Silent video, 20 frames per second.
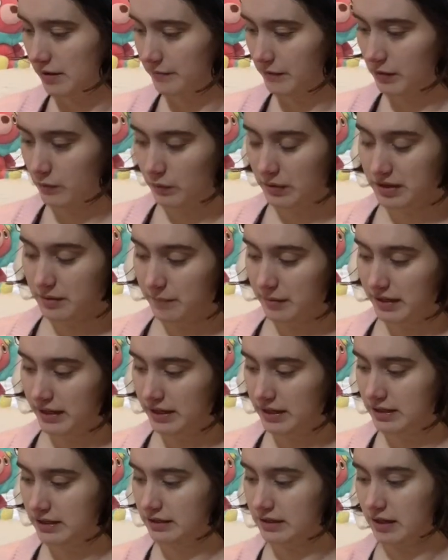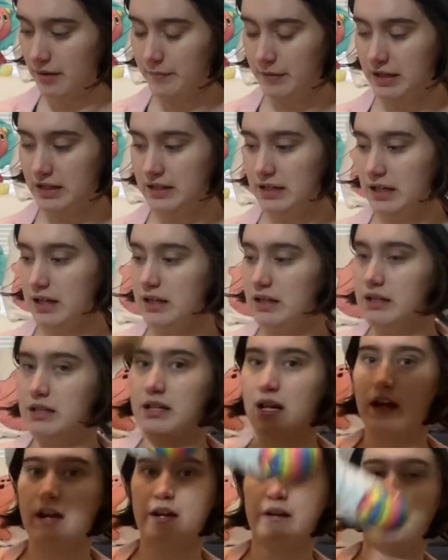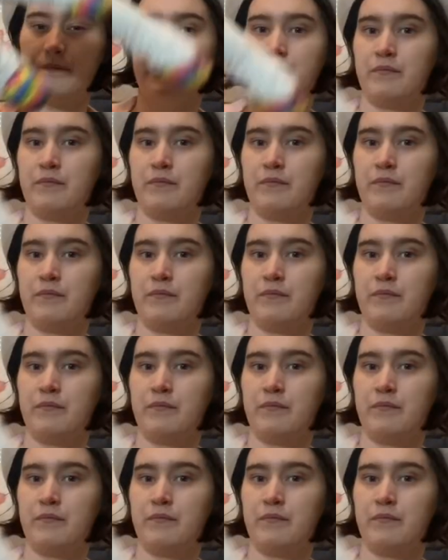what the plan is, I'm gonna take this guy.